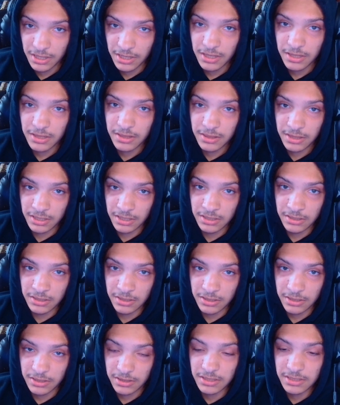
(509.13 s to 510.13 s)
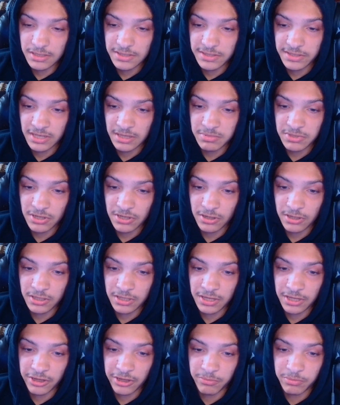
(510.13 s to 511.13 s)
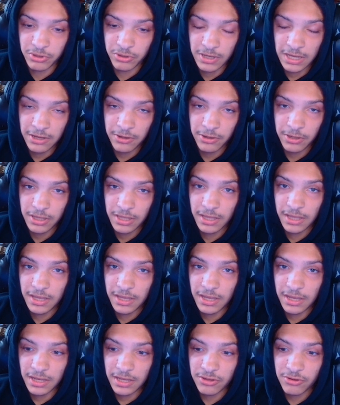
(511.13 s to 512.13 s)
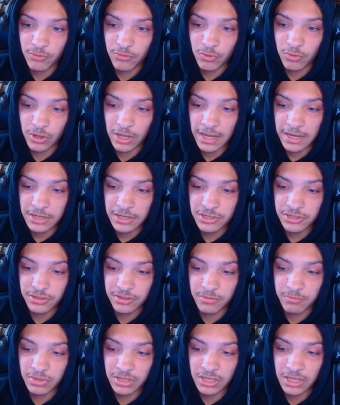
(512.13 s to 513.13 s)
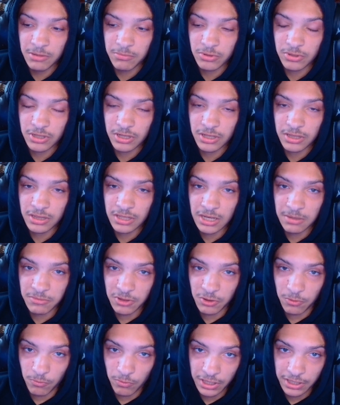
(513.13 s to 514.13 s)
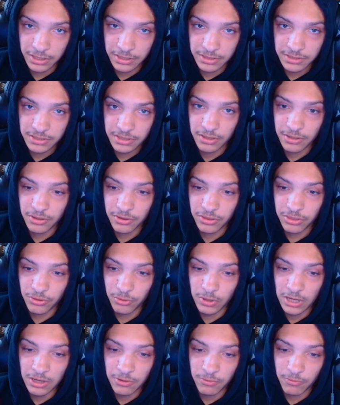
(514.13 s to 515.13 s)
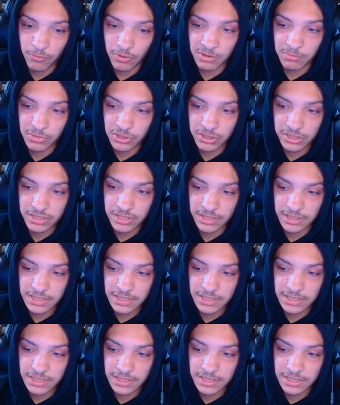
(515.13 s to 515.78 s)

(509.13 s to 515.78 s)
then these tips are going to help you out and you will actually be able to climb the ranks throughout Rainbow Six